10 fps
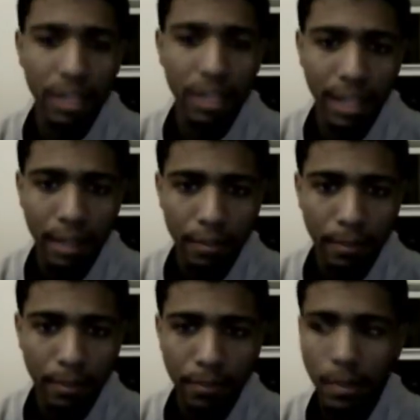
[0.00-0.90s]
of his
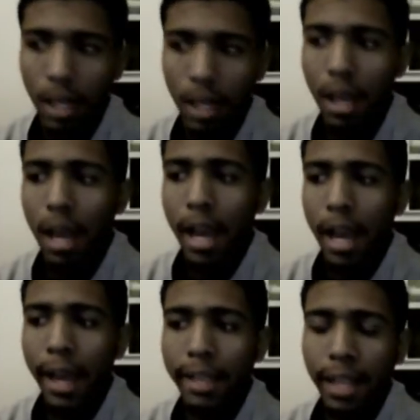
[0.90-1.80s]
life.
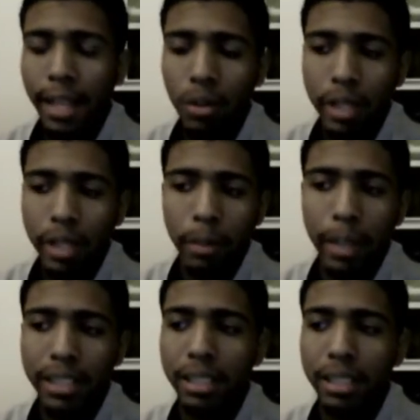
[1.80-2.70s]
And Tanuki
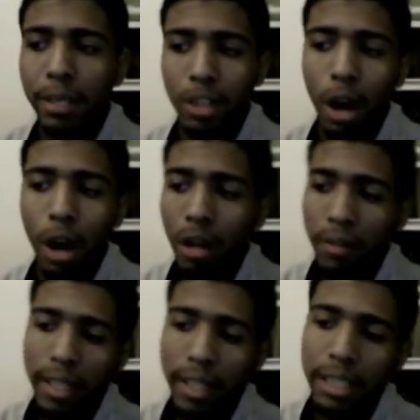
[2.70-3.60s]
basically spends all
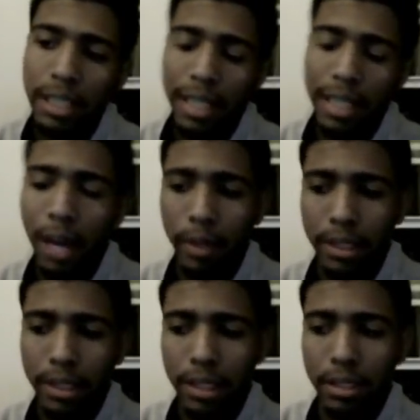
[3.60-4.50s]
of his
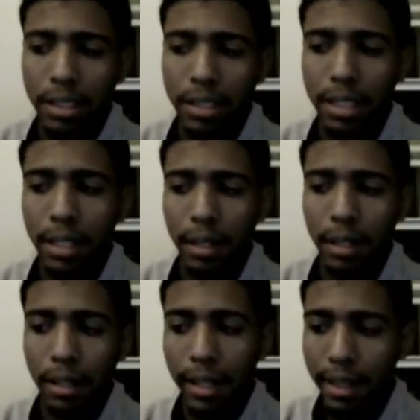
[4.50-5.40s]
allowance
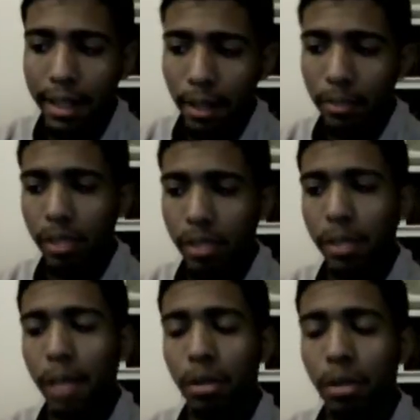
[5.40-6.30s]
to get them to
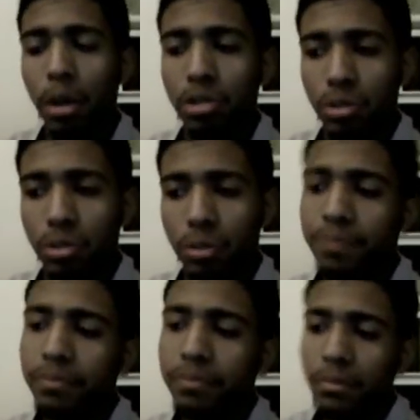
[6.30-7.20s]
be able to go
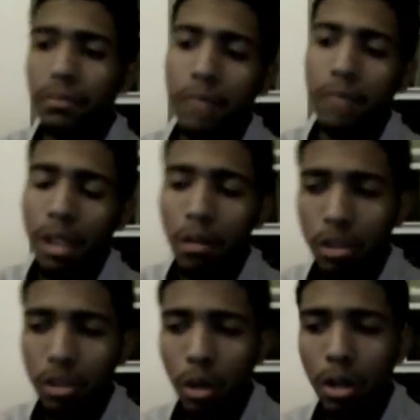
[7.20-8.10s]
to a
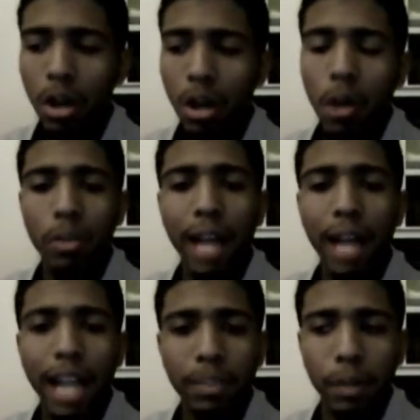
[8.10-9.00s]
resort with a
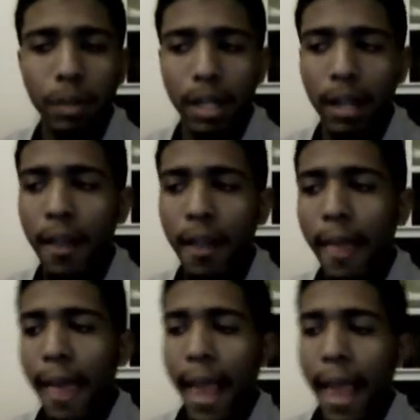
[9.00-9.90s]
hot spring.
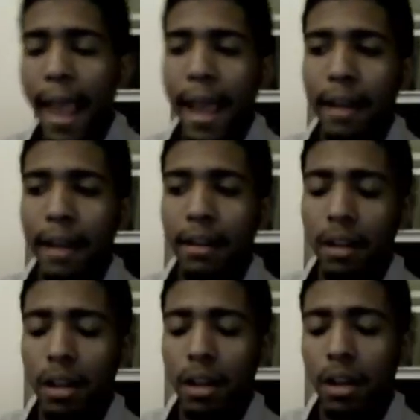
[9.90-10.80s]

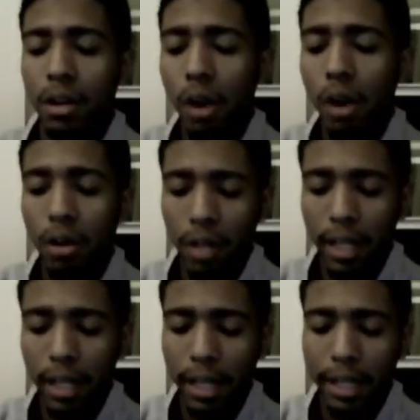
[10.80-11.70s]
And
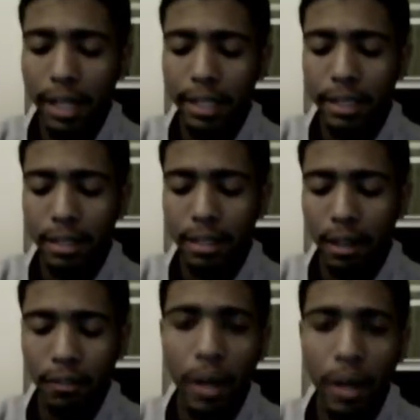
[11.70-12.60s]
Kokkuri is
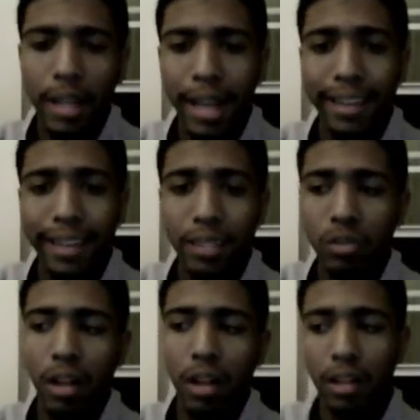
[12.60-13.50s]
afraid that this
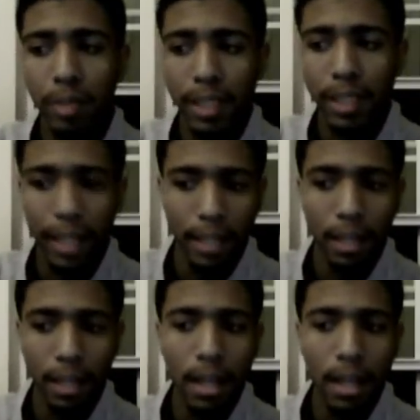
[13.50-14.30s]
will turn out to be a date.